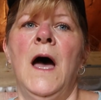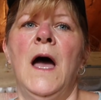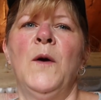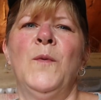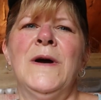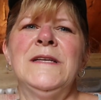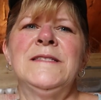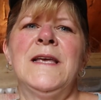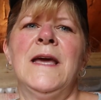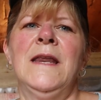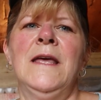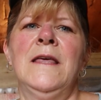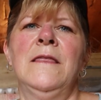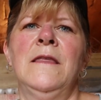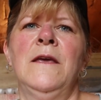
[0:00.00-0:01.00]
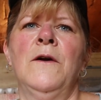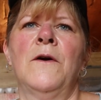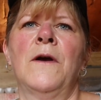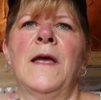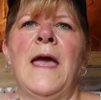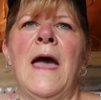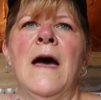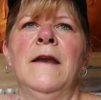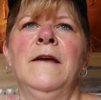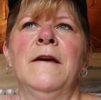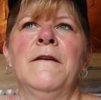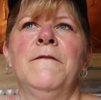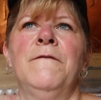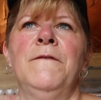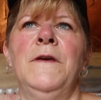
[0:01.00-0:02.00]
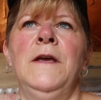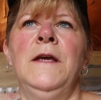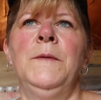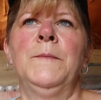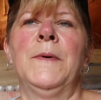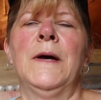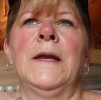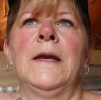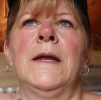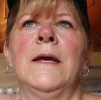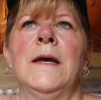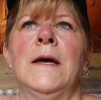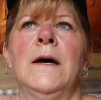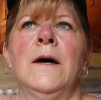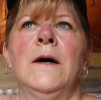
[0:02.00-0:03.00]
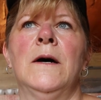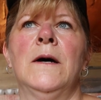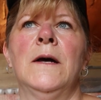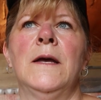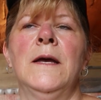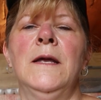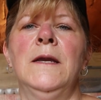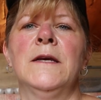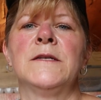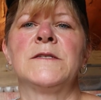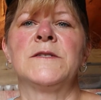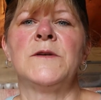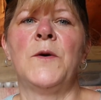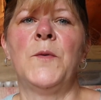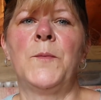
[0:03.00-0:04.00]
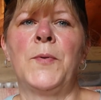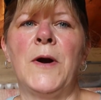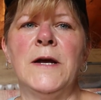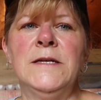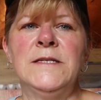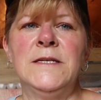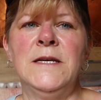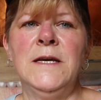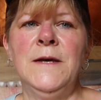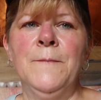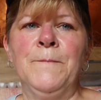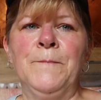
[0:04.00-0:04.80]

i was getting the organic feed but it is so pricey